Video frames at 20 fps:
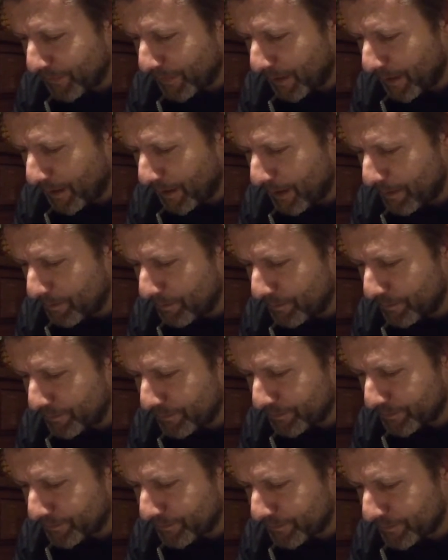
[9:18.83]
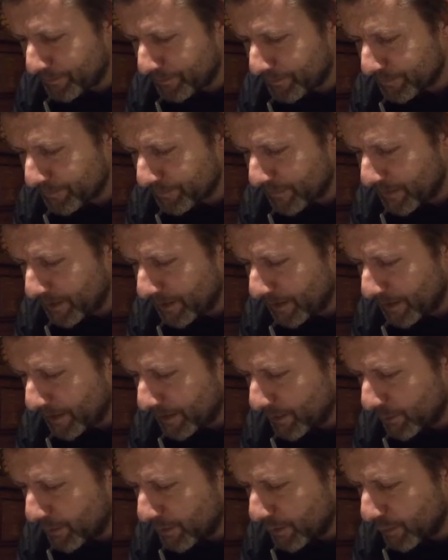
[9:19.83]

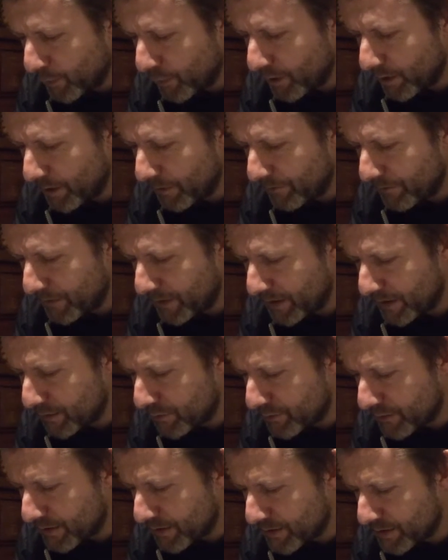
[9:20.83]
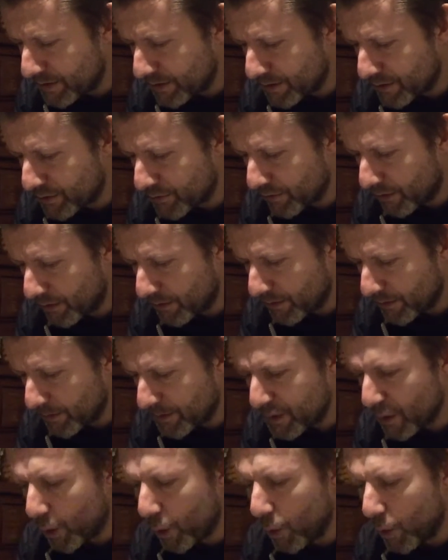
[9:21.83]
Add it with an oil and vinegar dressing, describe them
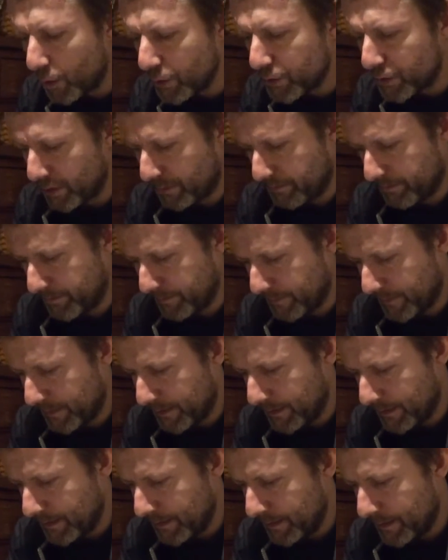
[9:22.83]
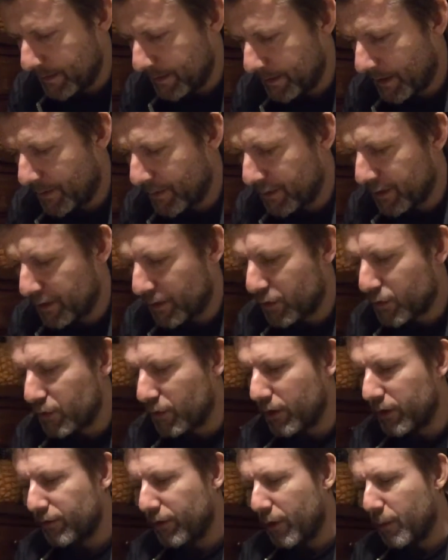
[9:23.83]
as awesome. And now they're going to
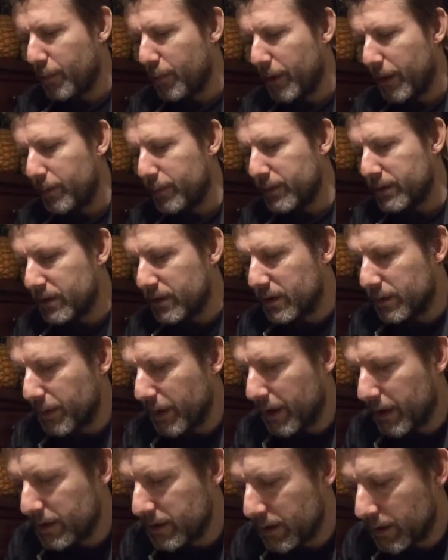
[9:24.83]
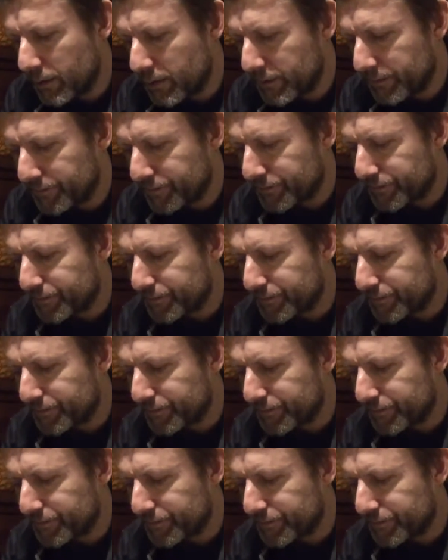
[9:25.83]
try and grow peppers and tomatoes.